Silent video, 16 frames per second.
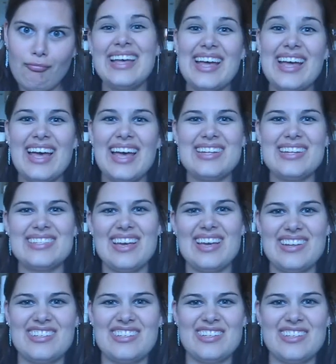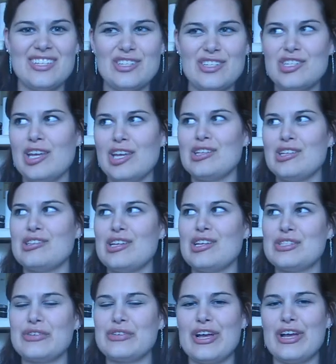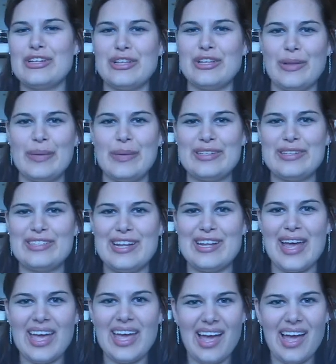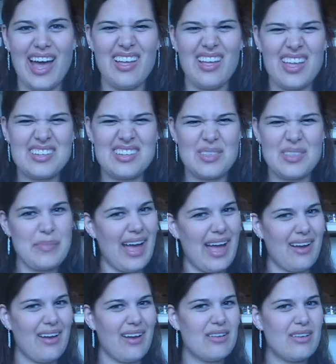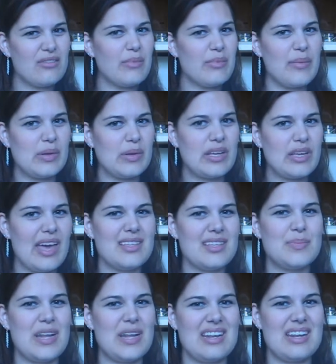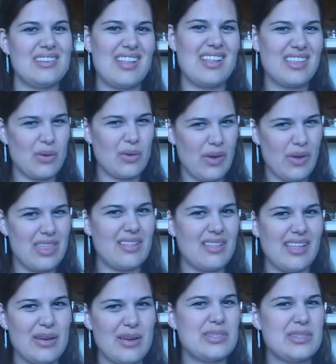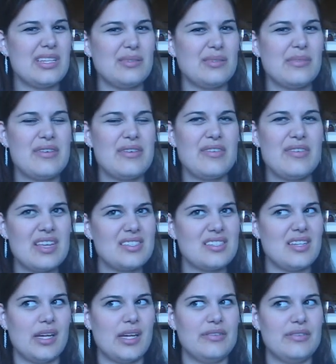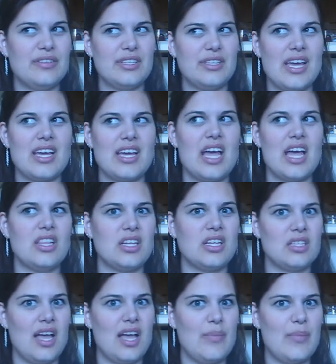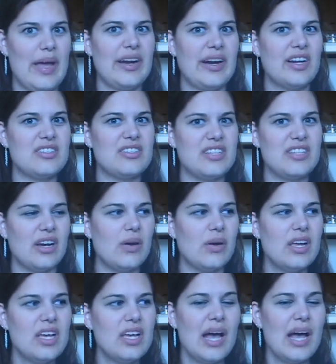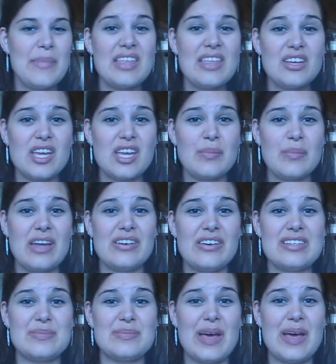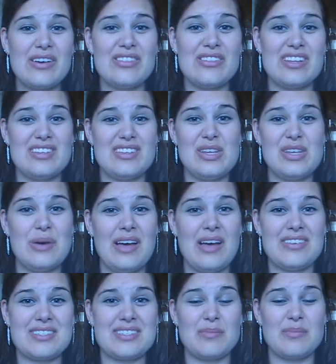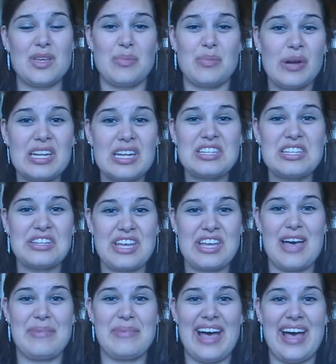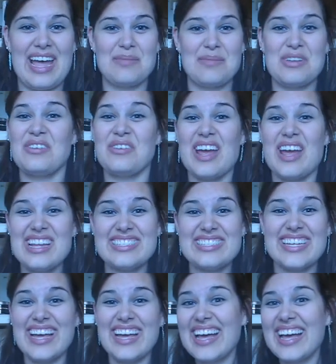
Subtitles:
I decided to change things around a little bit today. I liked the background of my bookcase, but I didn't like the way the light was hitting my face, and now I feel like I look a lot better. So, me looking better is better than you having something pretty to look at behind me, right?